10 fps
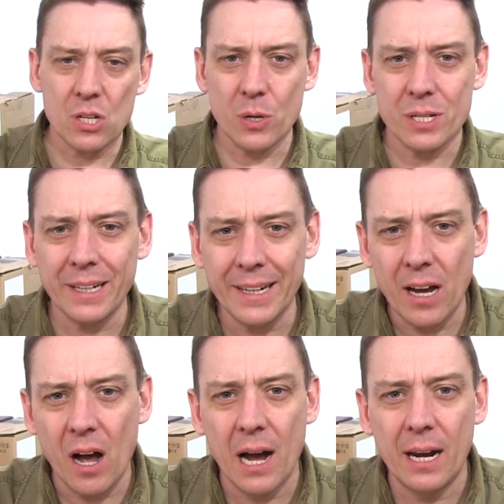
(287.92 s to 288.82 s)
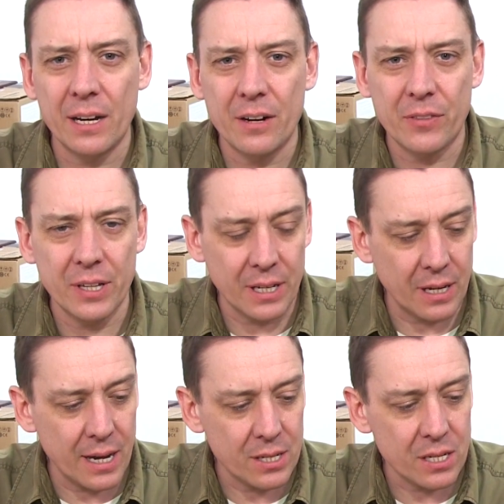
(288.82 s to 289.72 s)
So it's clearly a highlight of the
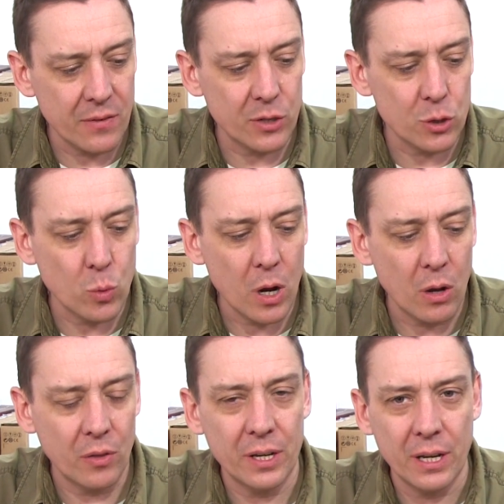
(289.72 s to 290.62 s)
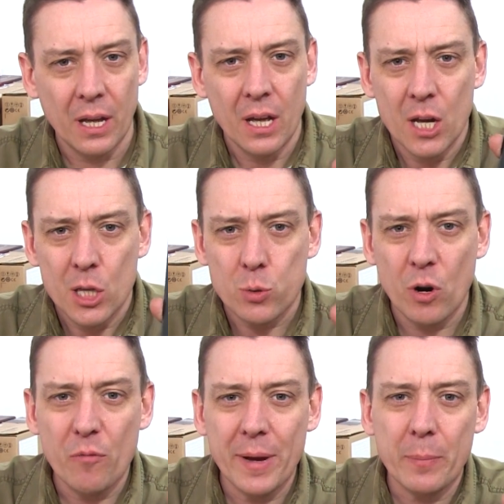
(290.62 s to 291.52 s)
S7 as well. The
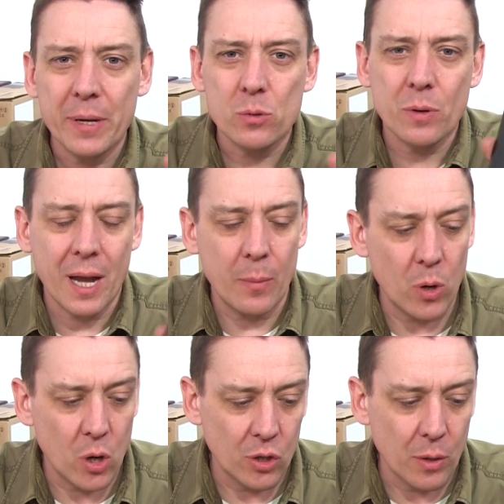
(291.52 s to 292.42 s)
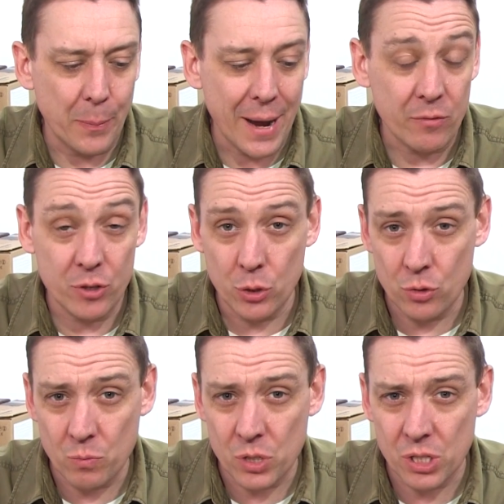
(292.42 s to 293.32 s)
12 megapixel camera on the back,
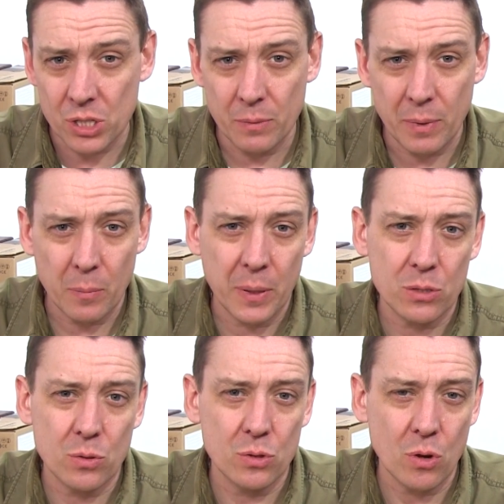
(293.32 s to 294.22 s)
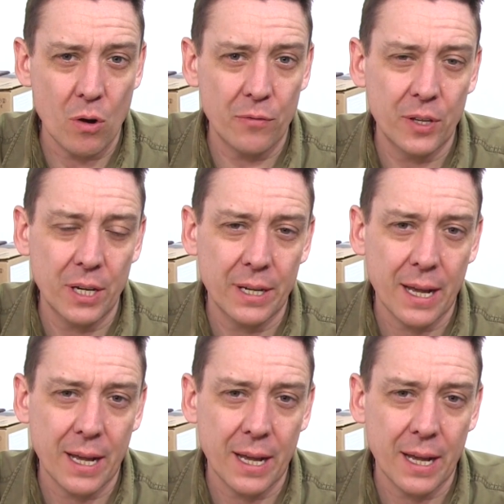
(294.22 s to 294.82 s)
reduced from 16 megapixels of the